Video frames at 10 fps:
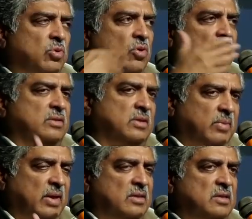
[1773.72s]
view or
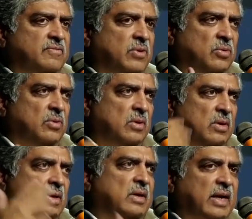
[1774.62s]
somebody else's view.
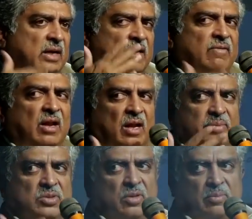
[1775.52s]
Data will
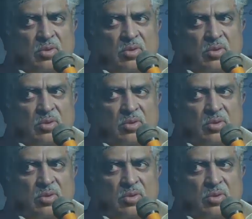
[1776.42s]
help us to